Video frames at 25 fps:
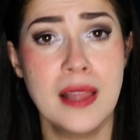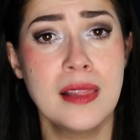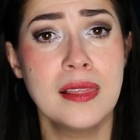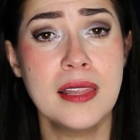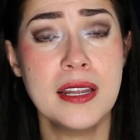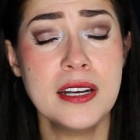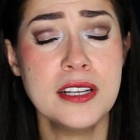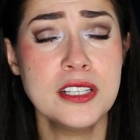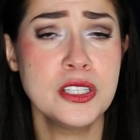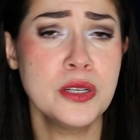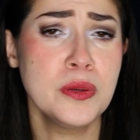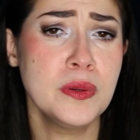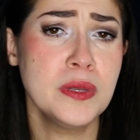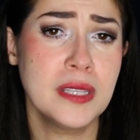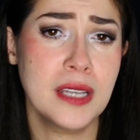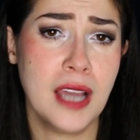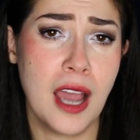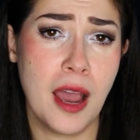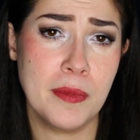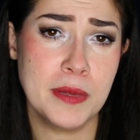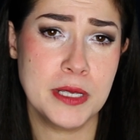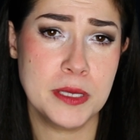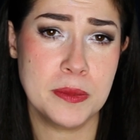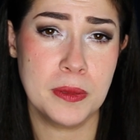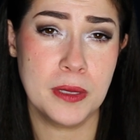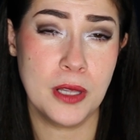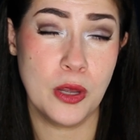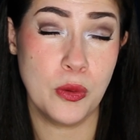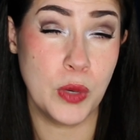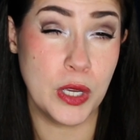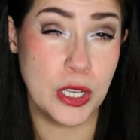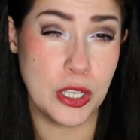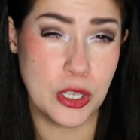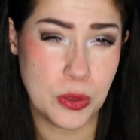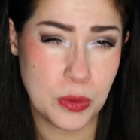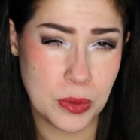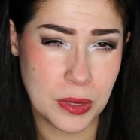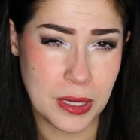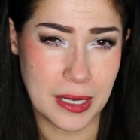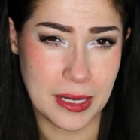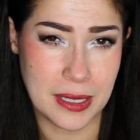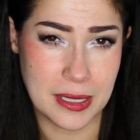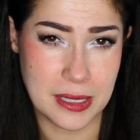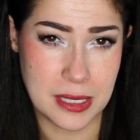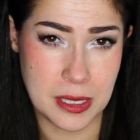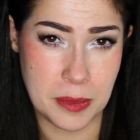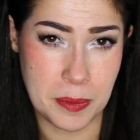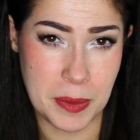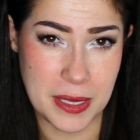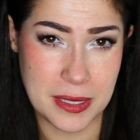Let us know in the comments below what you think
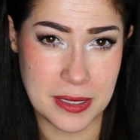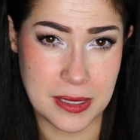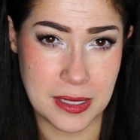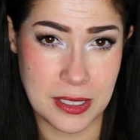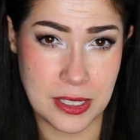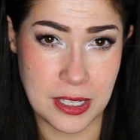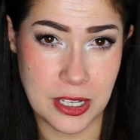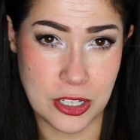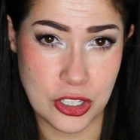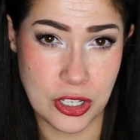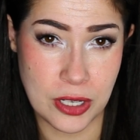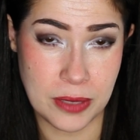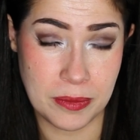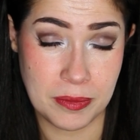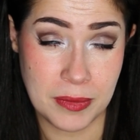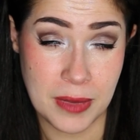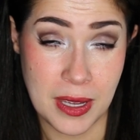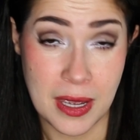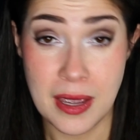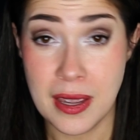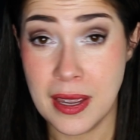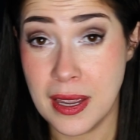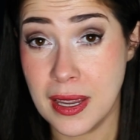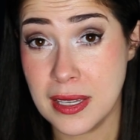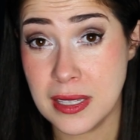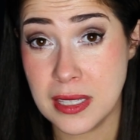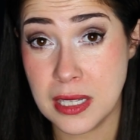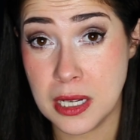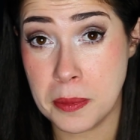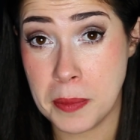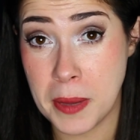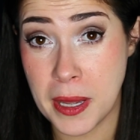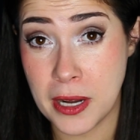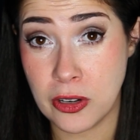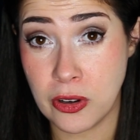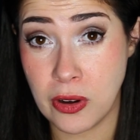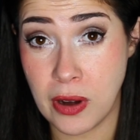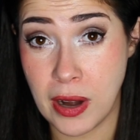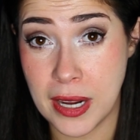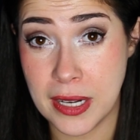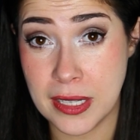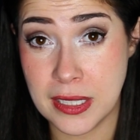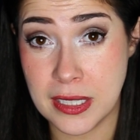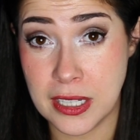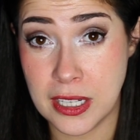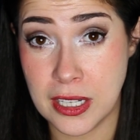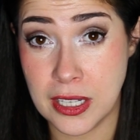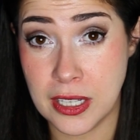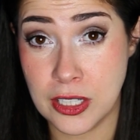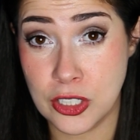is the best decision. Is it a better
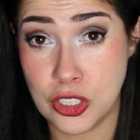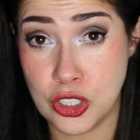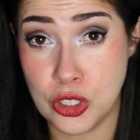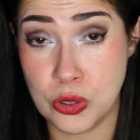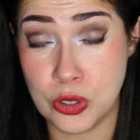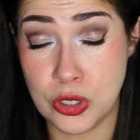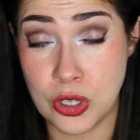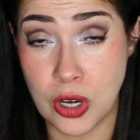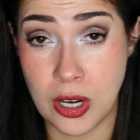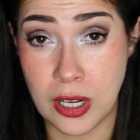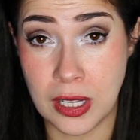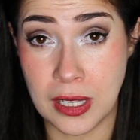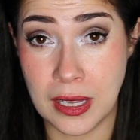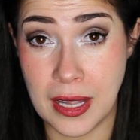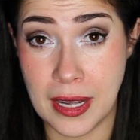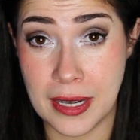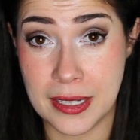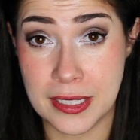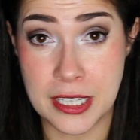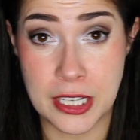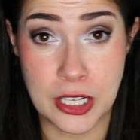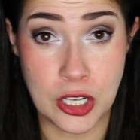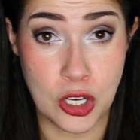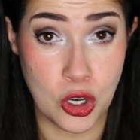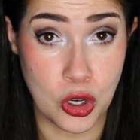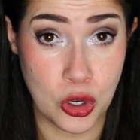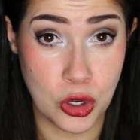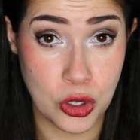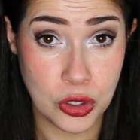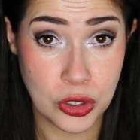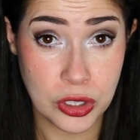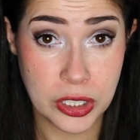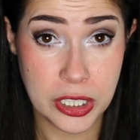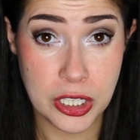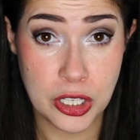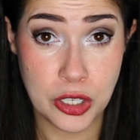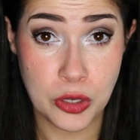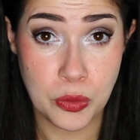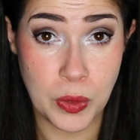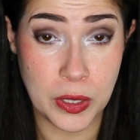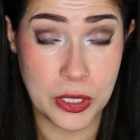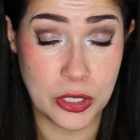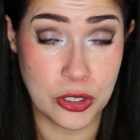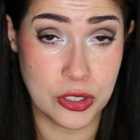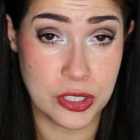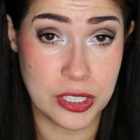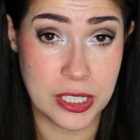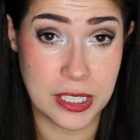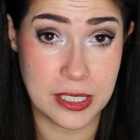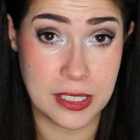idea to start collecting earlier when you're
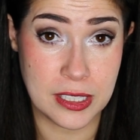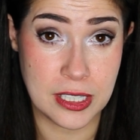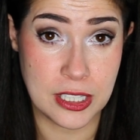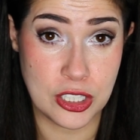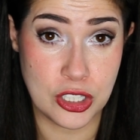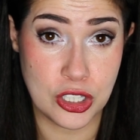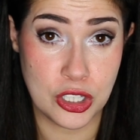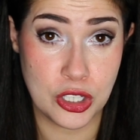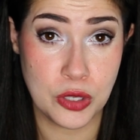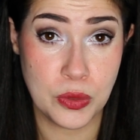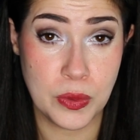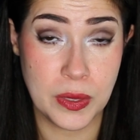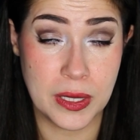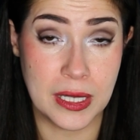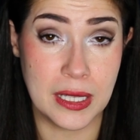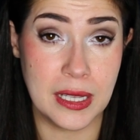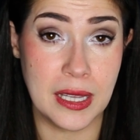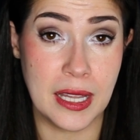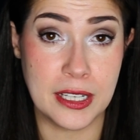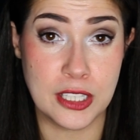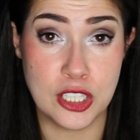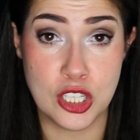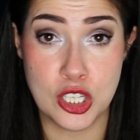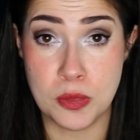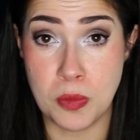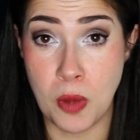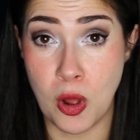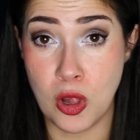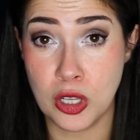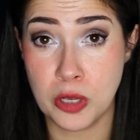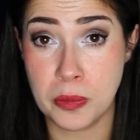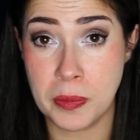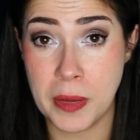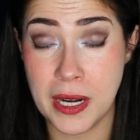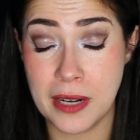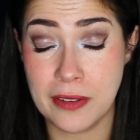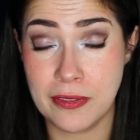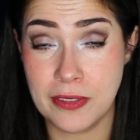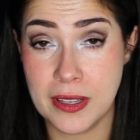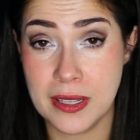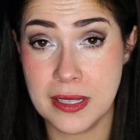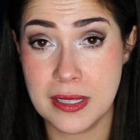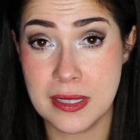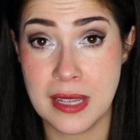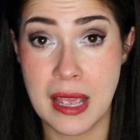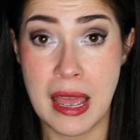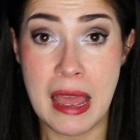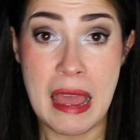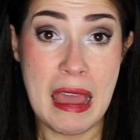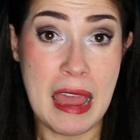62 and collect smaller
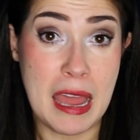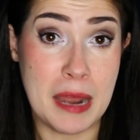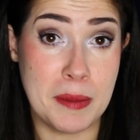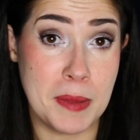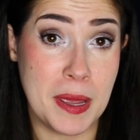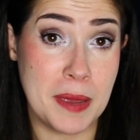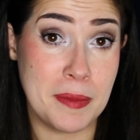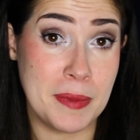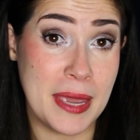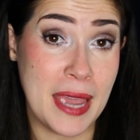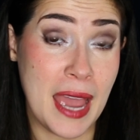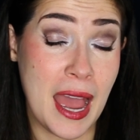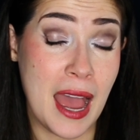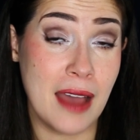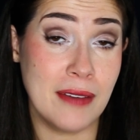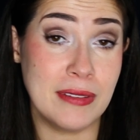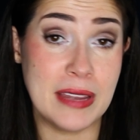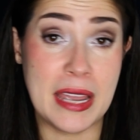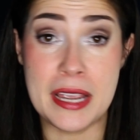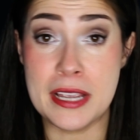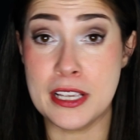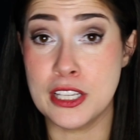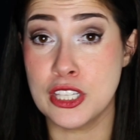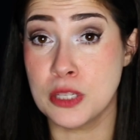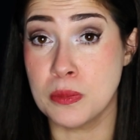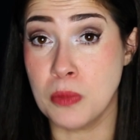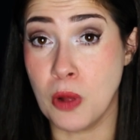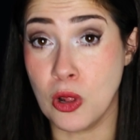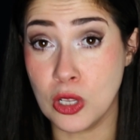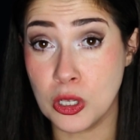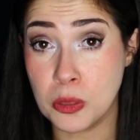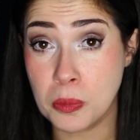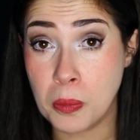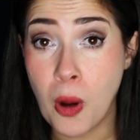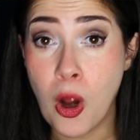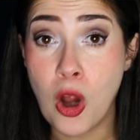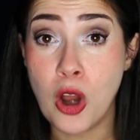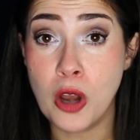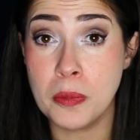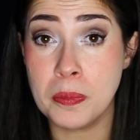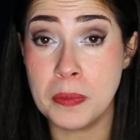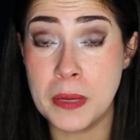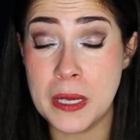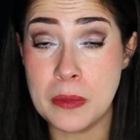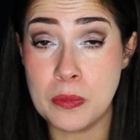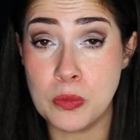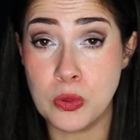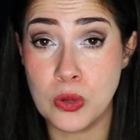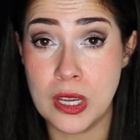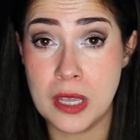benefits and maybe have a smaller Part
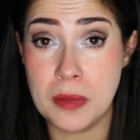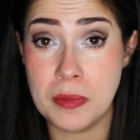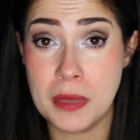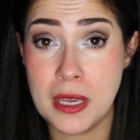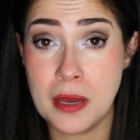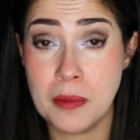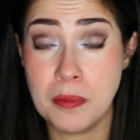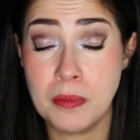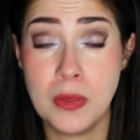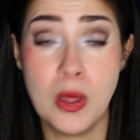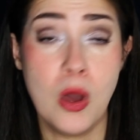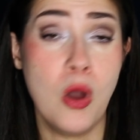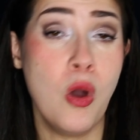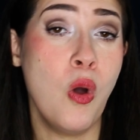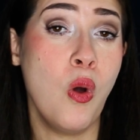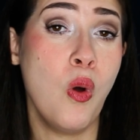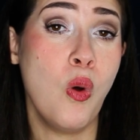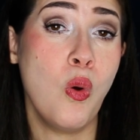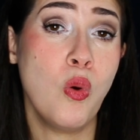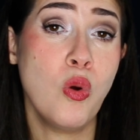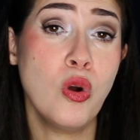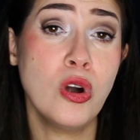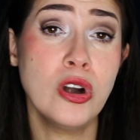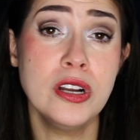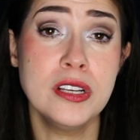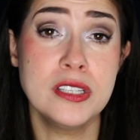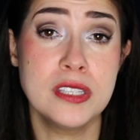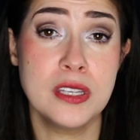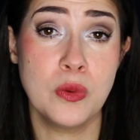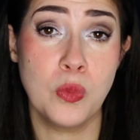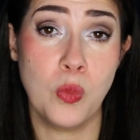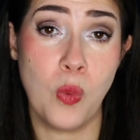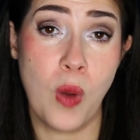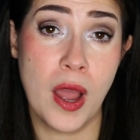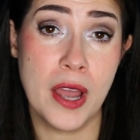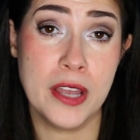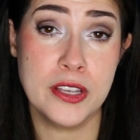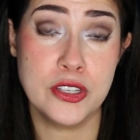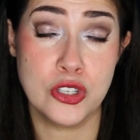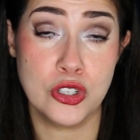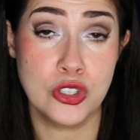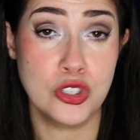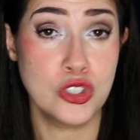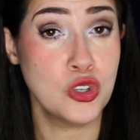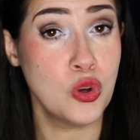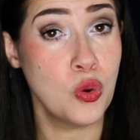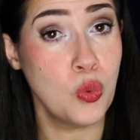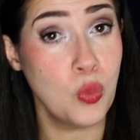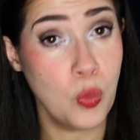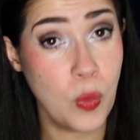B premium? Or is it wiser
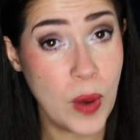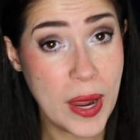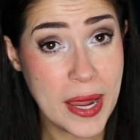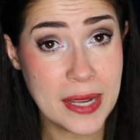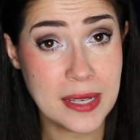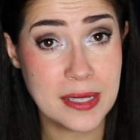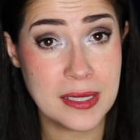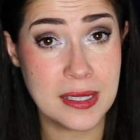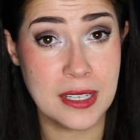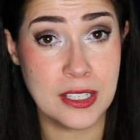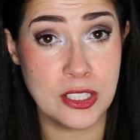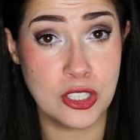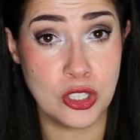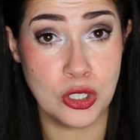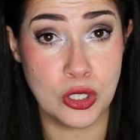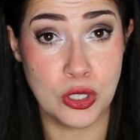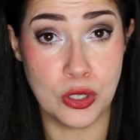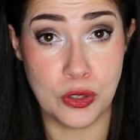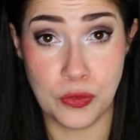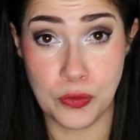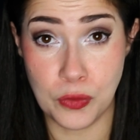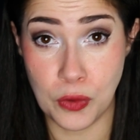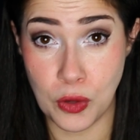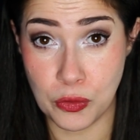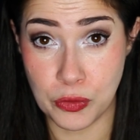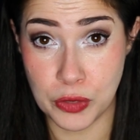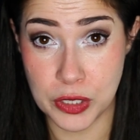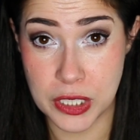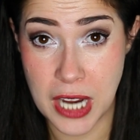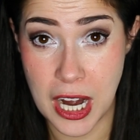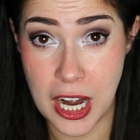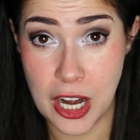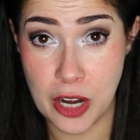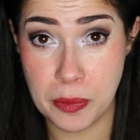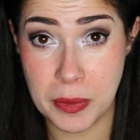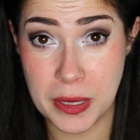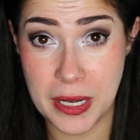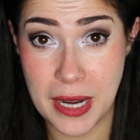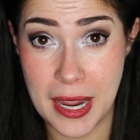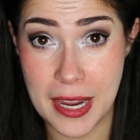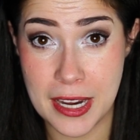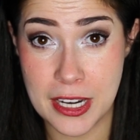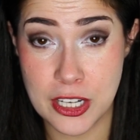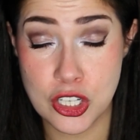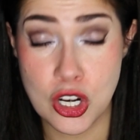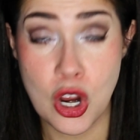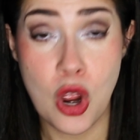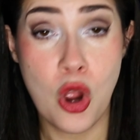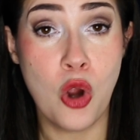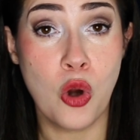to wait until your full retirement
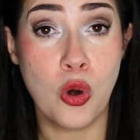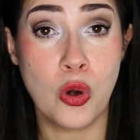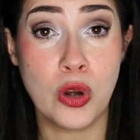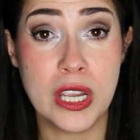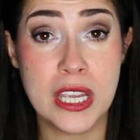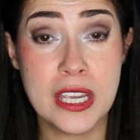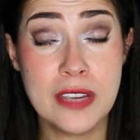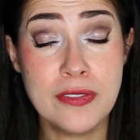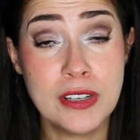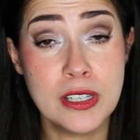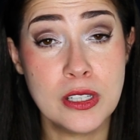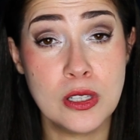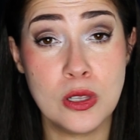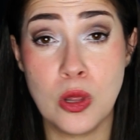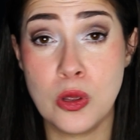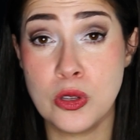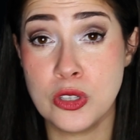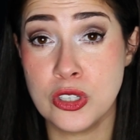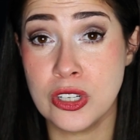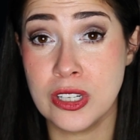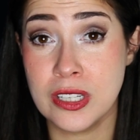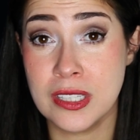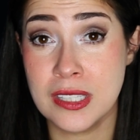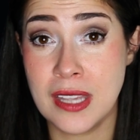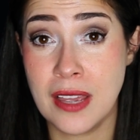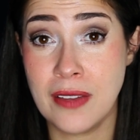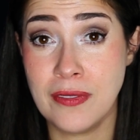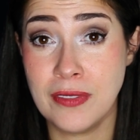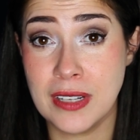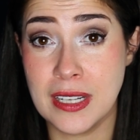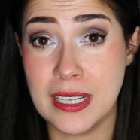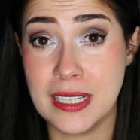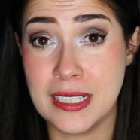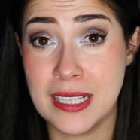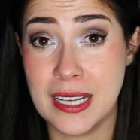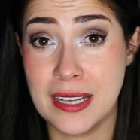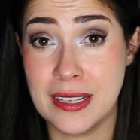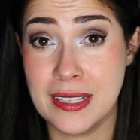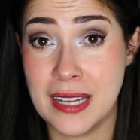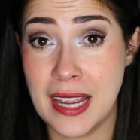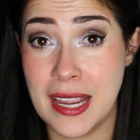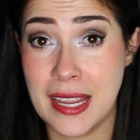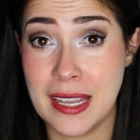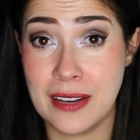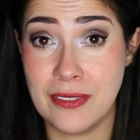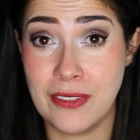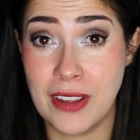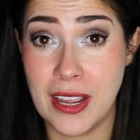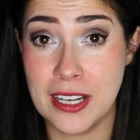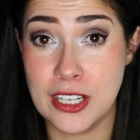age or even closer to 70 to take
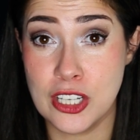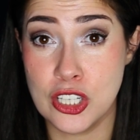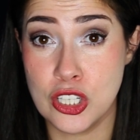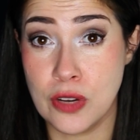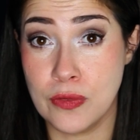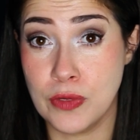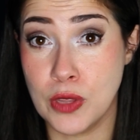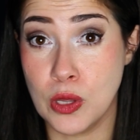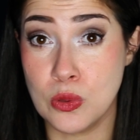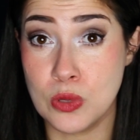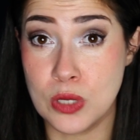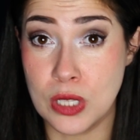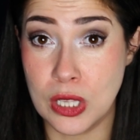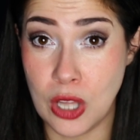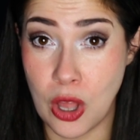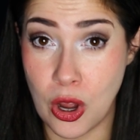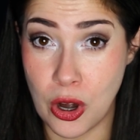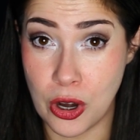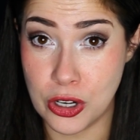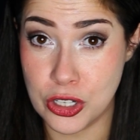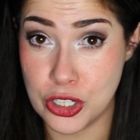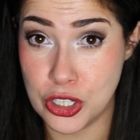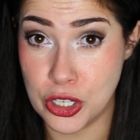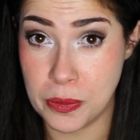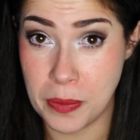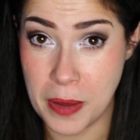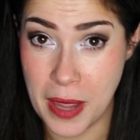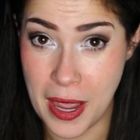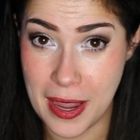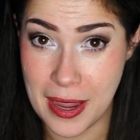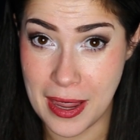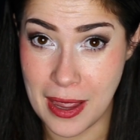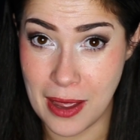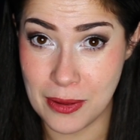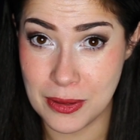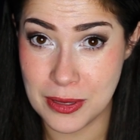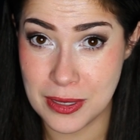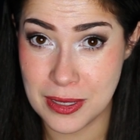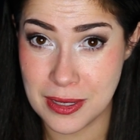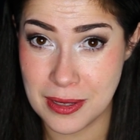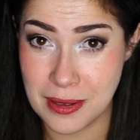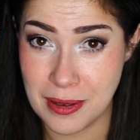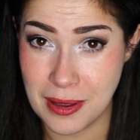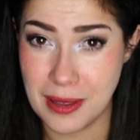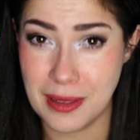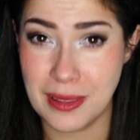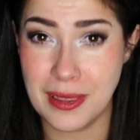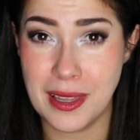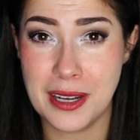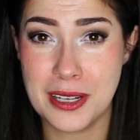advantage of those larger payouts?
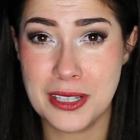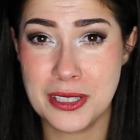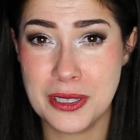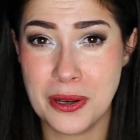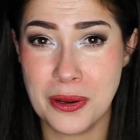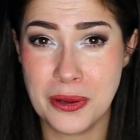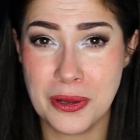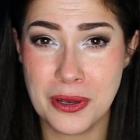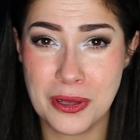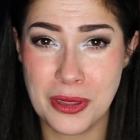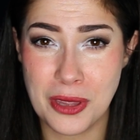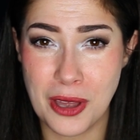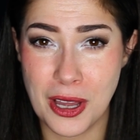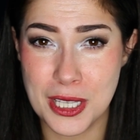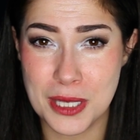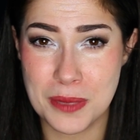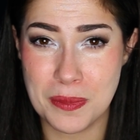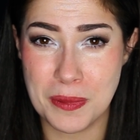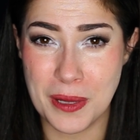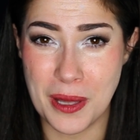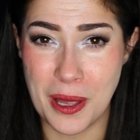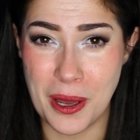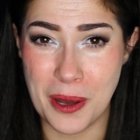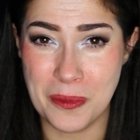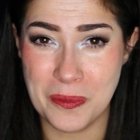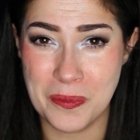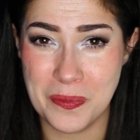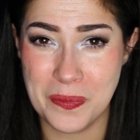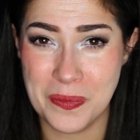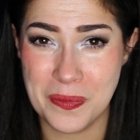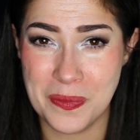Let us know your thoughts below.